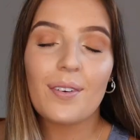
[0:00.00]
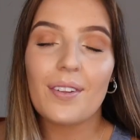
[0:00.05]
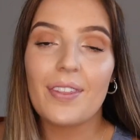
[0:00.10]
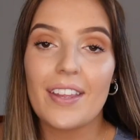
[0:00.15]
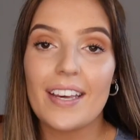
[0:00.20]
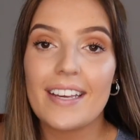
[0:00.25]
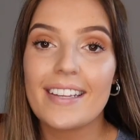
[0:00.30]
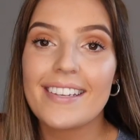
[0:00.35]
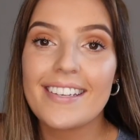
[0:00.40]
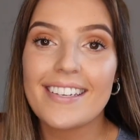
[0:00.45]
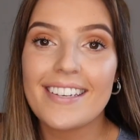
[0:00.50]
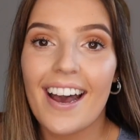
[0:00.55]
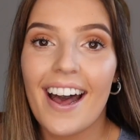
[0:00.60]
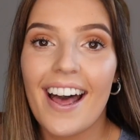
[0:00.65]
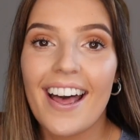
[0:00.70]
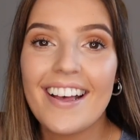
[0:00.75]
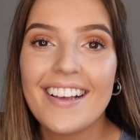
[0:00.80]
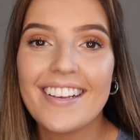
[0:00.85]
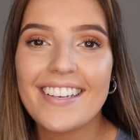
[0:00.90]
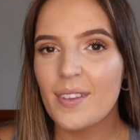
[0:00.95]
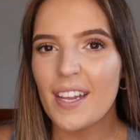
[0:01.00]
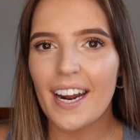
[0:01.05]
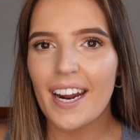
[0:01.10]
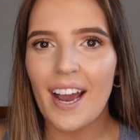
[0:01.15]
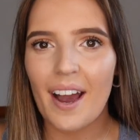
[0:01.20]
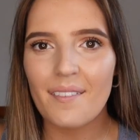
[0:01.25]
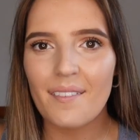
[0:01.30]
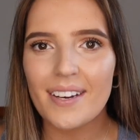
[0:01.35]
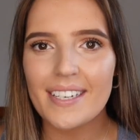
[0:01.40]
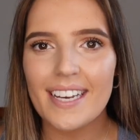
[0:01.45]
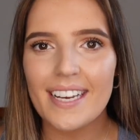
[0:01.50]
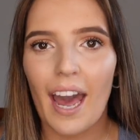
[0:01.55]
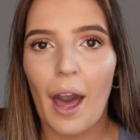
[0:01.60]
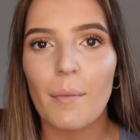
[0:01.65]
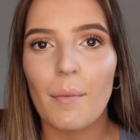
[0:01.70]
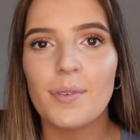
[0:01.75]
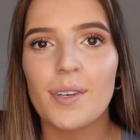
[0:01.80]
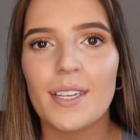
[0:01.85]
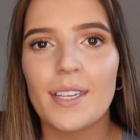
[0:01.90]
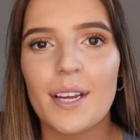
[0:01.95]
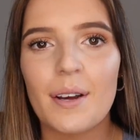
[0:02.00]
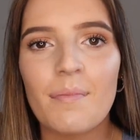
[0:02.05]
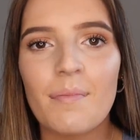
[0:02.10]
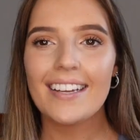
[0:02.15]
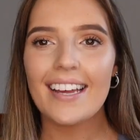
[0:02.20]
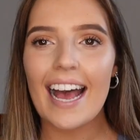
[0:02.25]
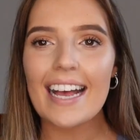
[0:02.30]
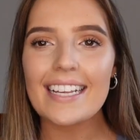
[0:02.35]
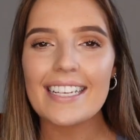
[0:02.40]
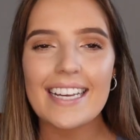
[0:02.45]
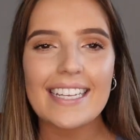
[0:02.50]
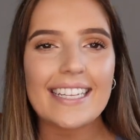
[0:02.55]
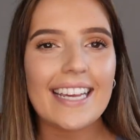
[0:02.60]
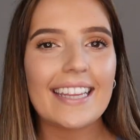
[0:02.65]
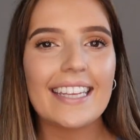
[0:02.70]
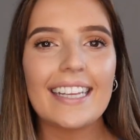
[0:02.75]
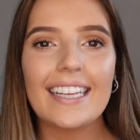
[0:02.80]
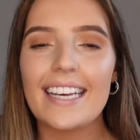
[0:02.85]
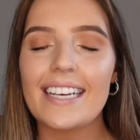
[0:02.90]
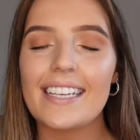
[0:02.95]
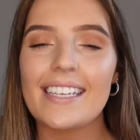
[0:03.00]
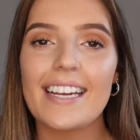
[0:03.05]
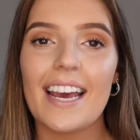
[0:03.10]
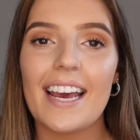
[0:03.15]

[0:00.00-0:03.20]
with these styles that I can't wait to capture them. As I said, the links